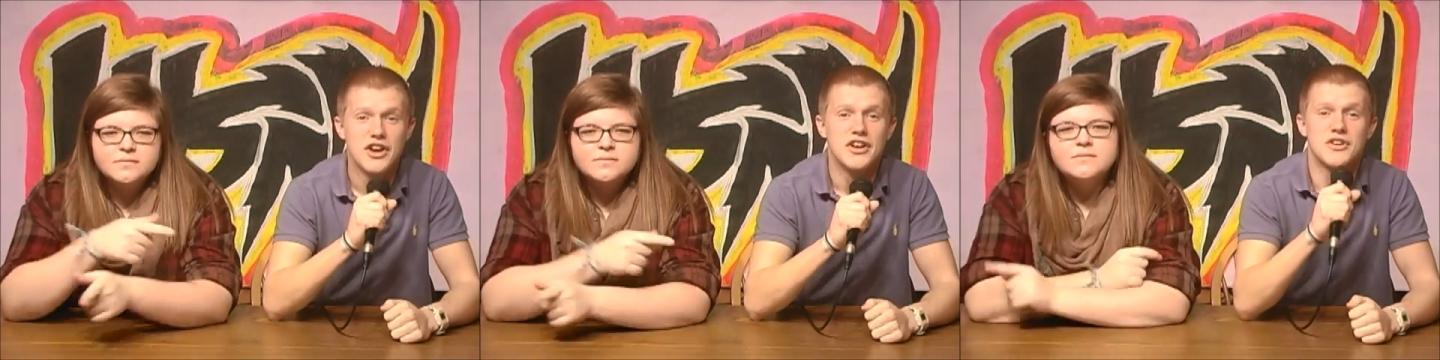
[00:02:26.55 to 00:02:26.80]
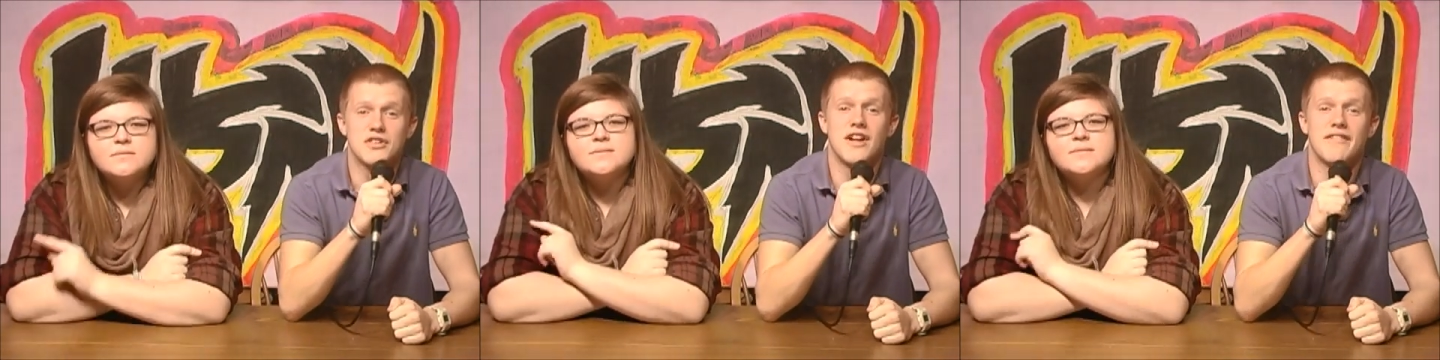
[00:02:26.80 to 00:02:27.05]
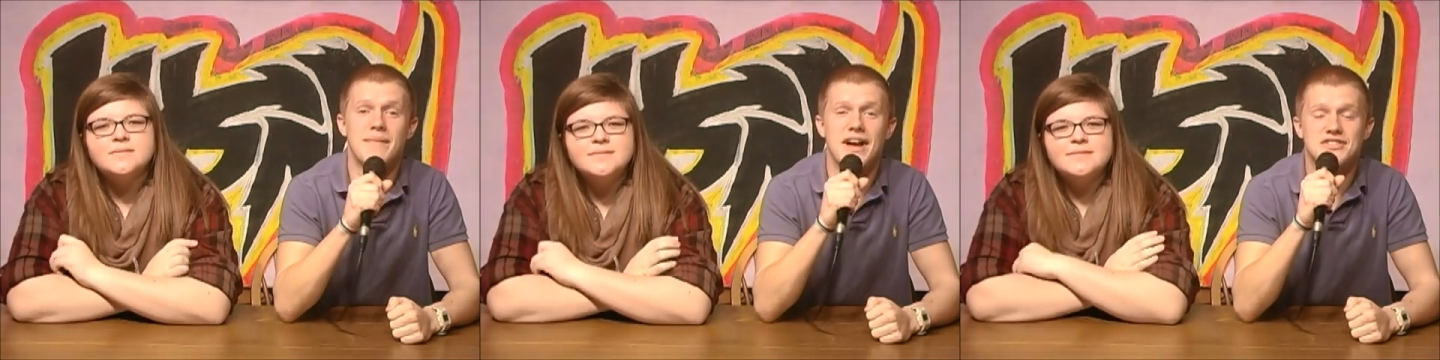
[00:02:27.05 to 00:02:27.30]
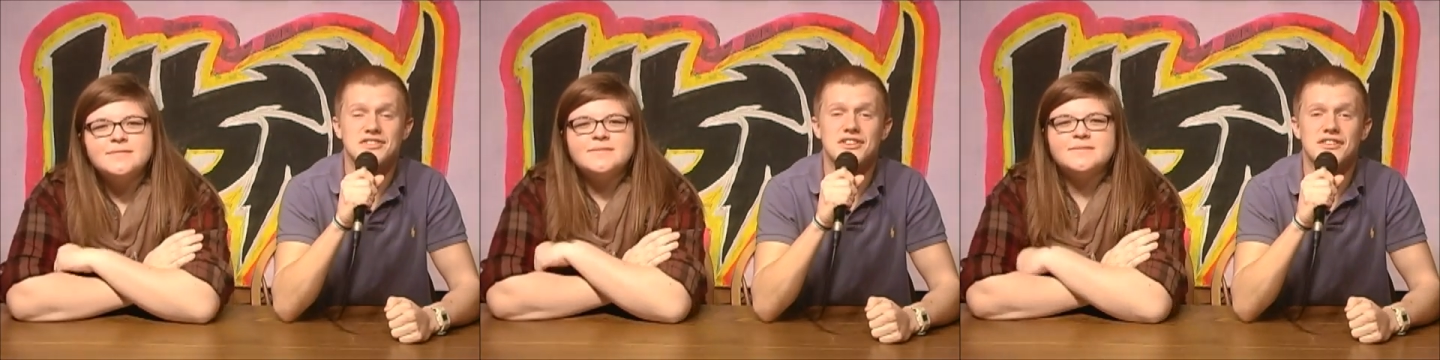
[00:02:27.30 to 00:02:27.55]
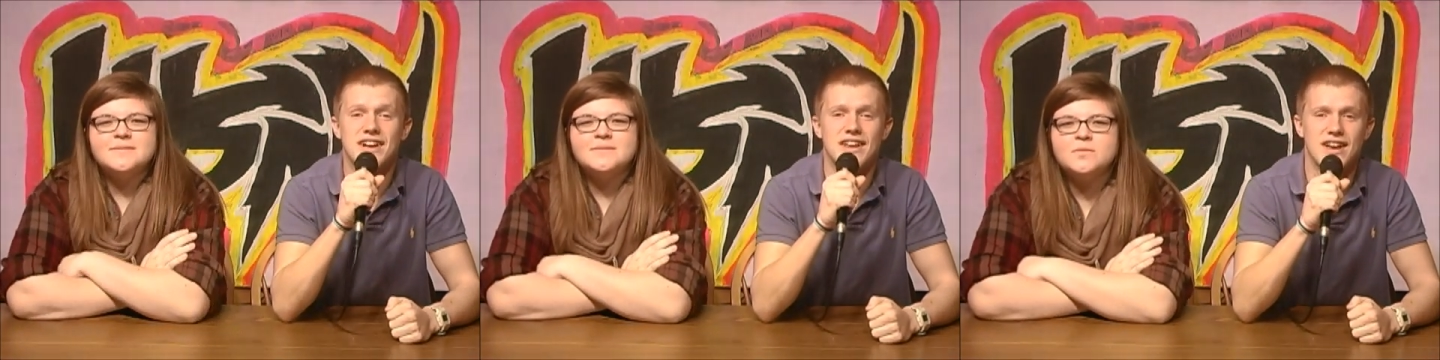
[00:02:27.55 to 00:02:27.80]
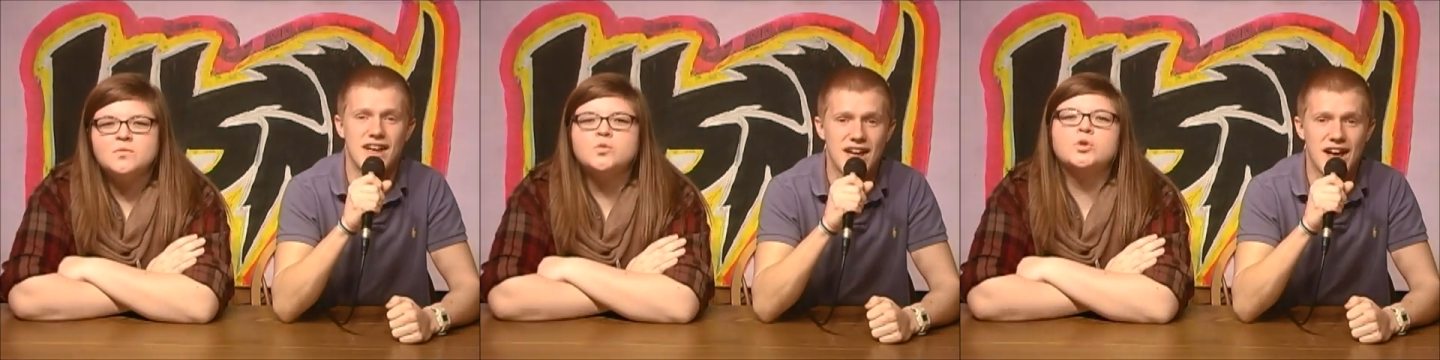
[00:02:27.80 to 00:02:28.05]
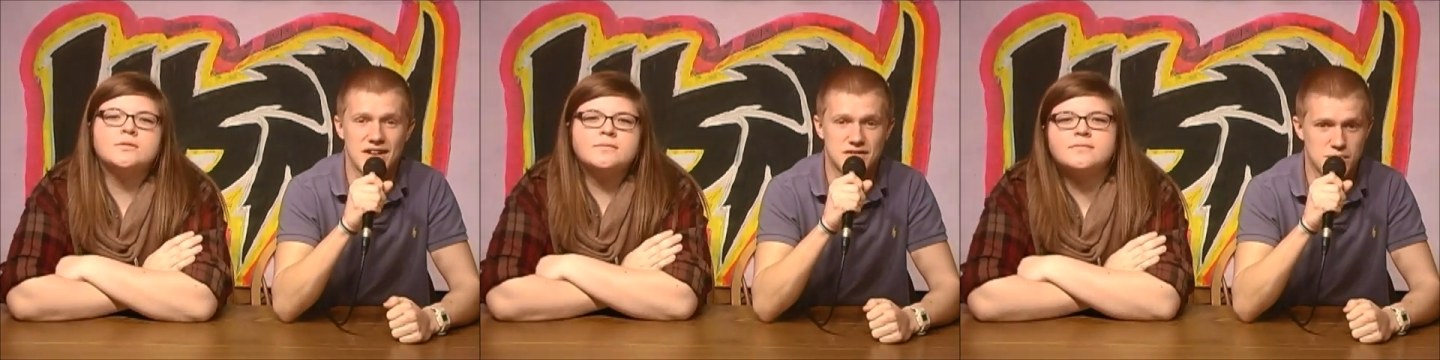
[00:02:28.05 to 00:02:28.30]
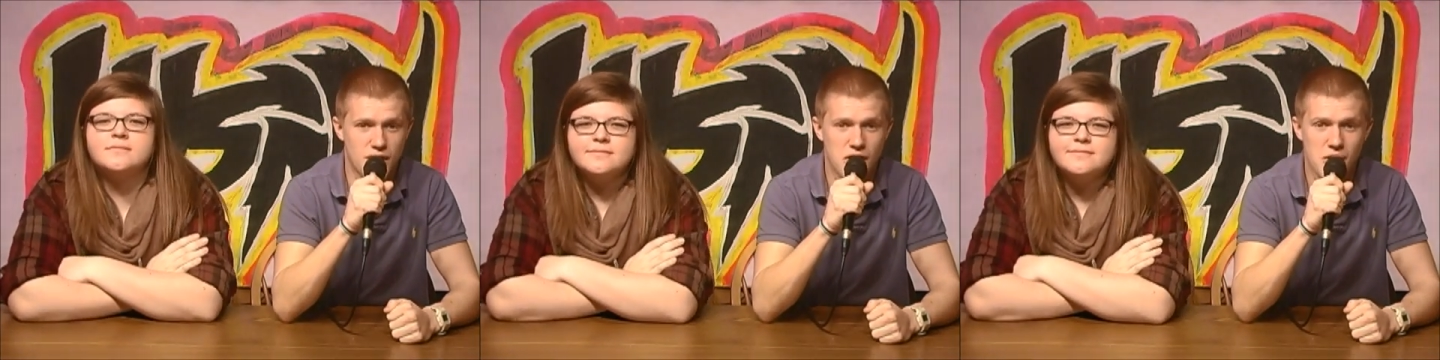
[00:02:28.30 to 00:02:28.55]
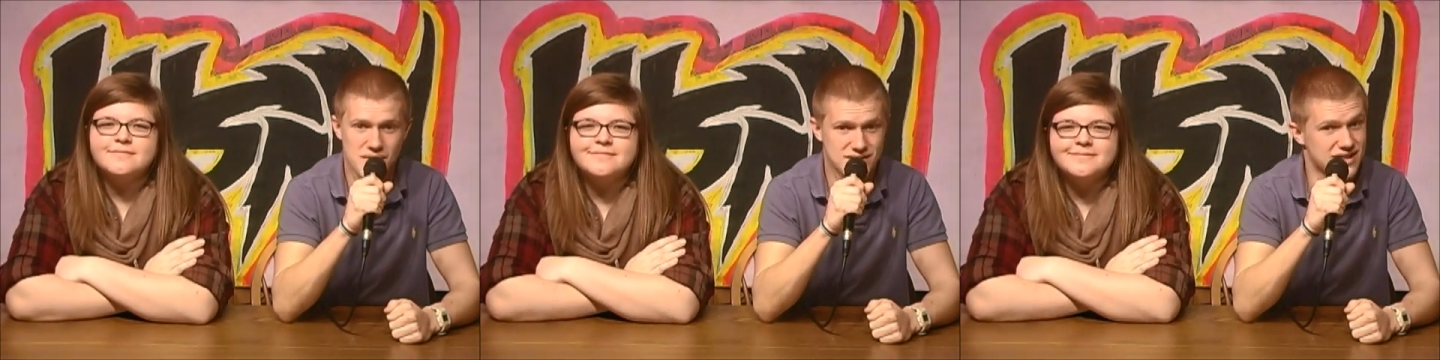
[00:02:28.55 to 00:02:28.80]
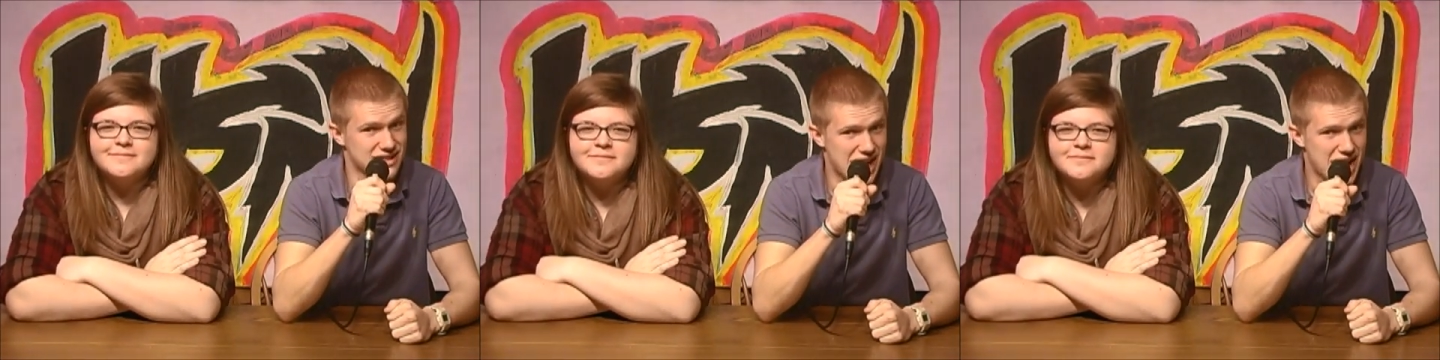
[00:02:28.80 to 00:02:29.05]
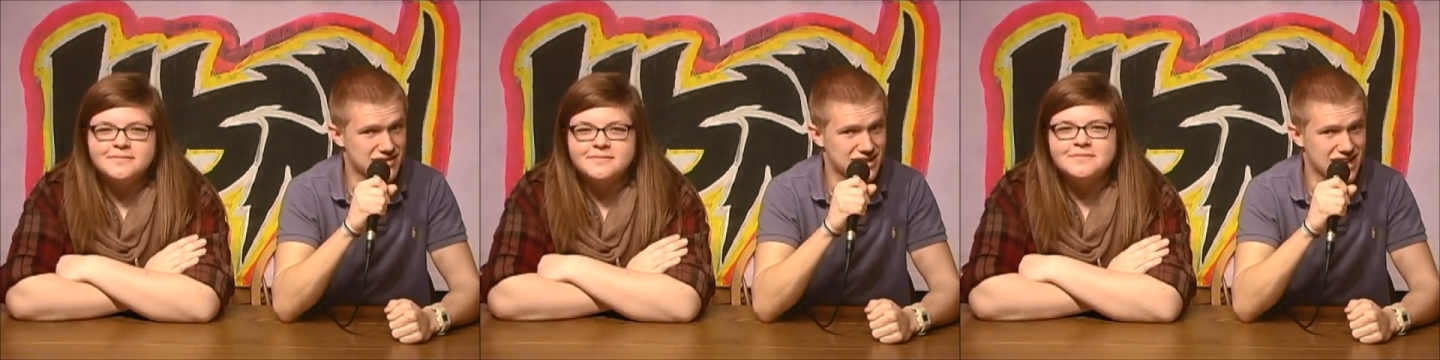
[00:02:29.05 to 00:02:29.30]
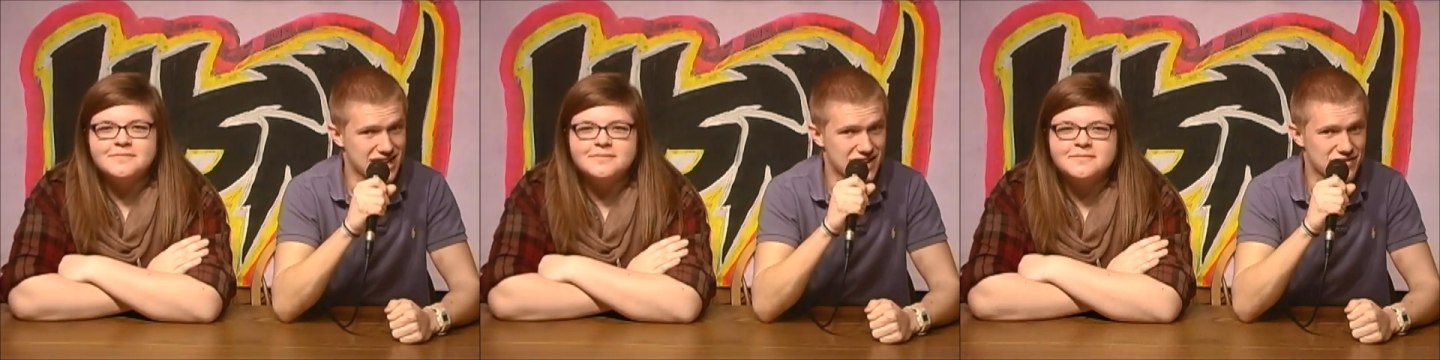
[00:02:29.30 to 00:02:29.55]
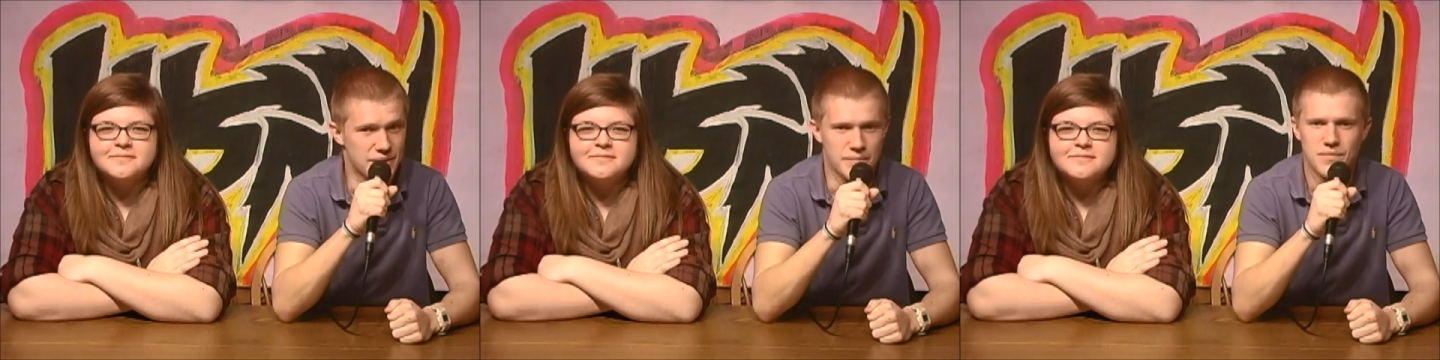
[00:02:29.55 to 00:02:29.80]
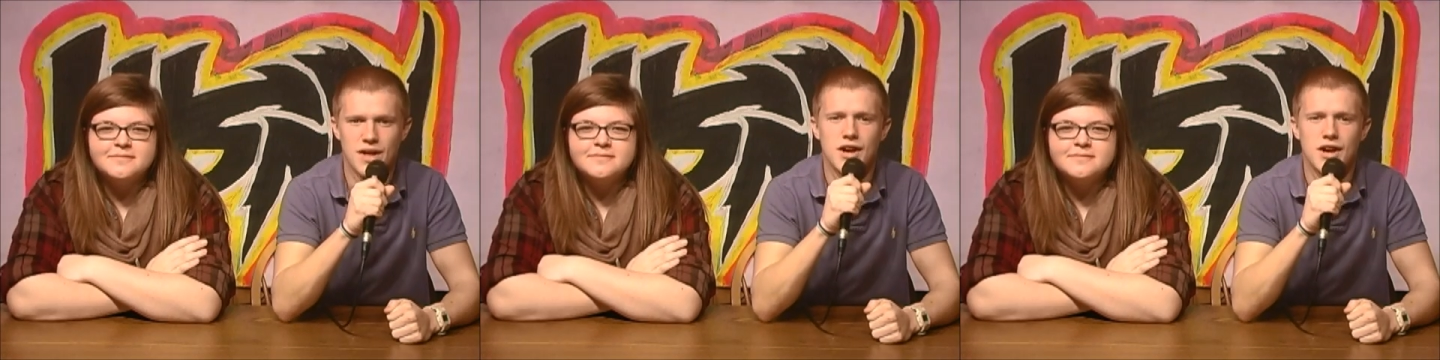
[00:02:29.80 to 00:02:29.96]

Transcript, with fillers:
Speaker 1: Your love matches are in, and tomorrow is the last day to get them.